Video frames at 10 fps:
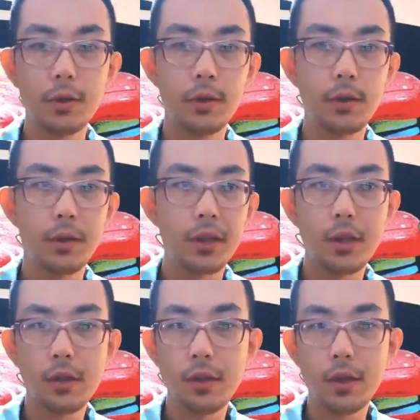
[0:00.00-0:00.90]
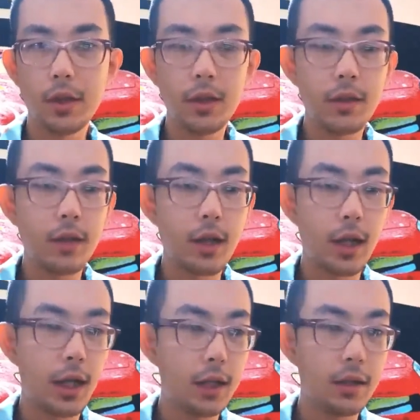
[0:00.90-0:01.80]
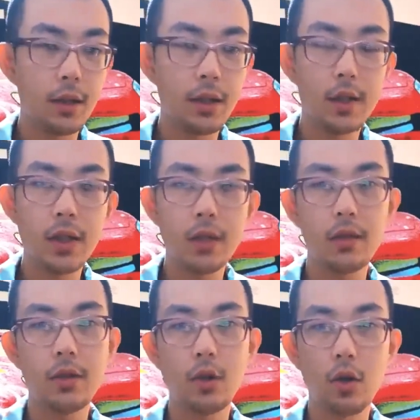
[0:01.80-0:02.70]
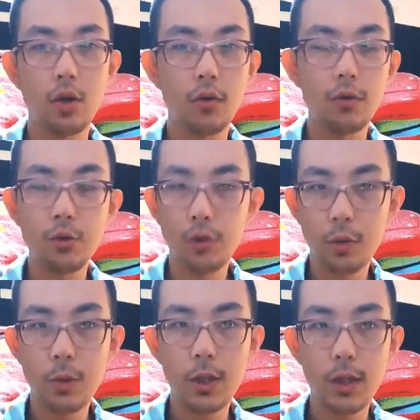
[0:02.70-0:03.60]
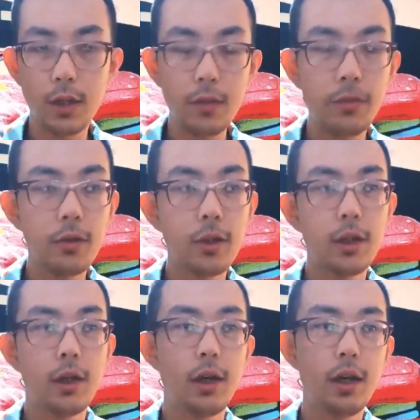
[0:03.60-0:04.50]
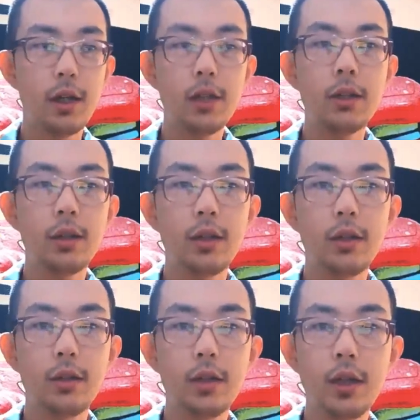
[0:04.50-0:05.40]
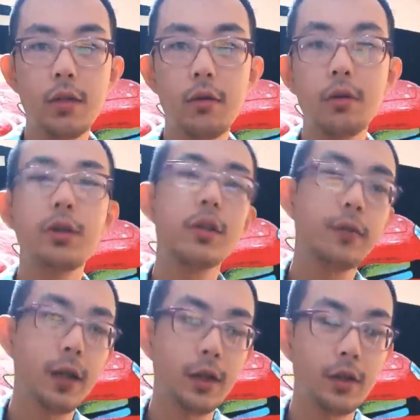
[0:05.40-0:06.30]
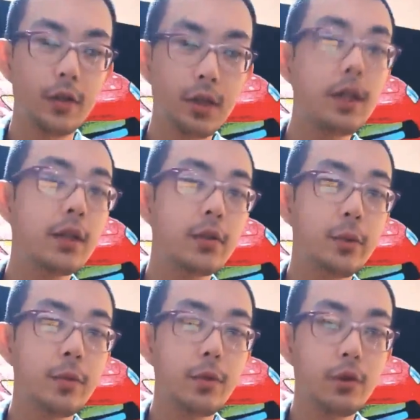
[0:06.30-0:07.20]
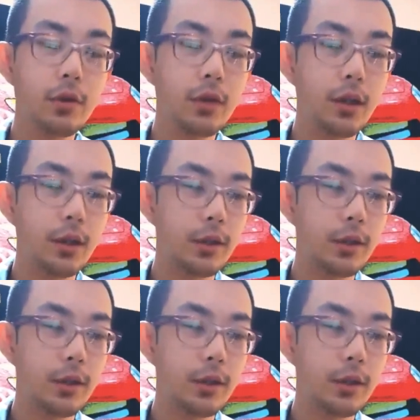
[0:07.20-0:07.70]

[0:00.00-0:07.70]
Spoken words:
etc., etc., and the existence of YouTube itself. I think that all these factors, they contribute to the